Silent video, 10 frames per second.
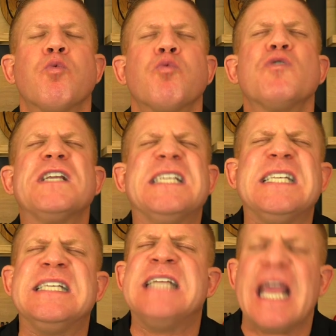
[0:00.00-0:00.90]

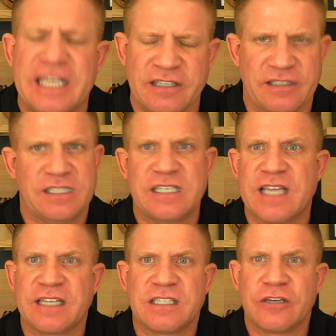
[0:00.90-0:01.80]
ridiculously
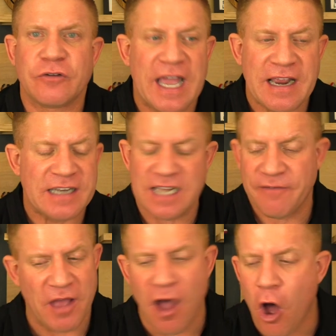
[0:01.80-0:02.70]
sexy, dude. Like
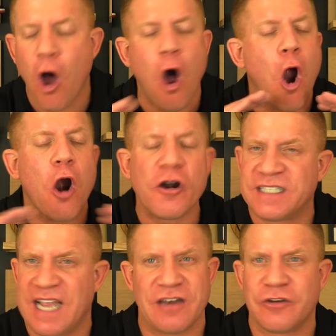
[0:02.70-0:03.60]
a
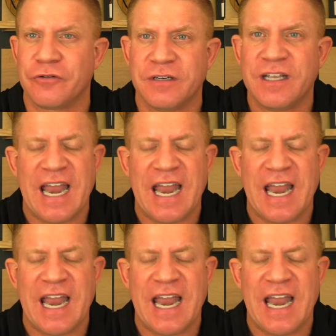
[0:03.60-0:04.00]
hard 10, dude.